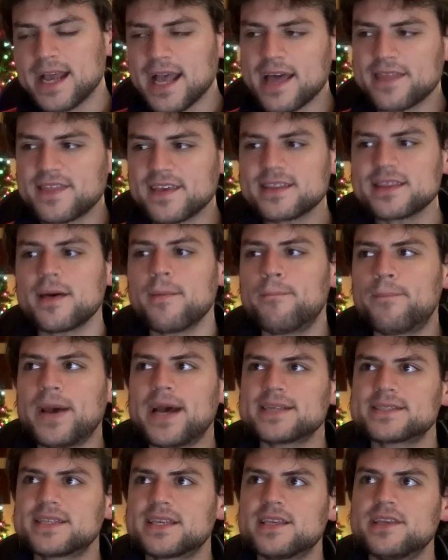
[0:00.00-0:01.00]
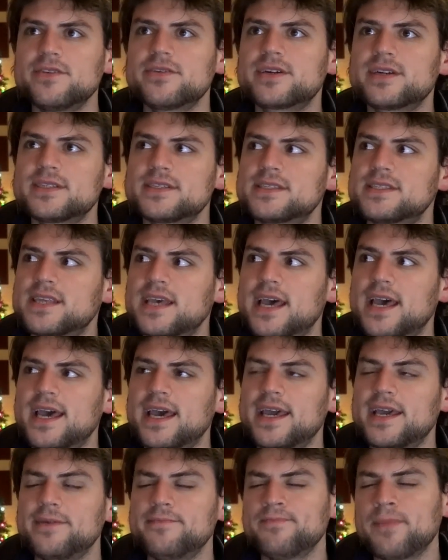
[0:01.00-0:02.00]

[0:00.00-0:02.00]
I think the best thing you can say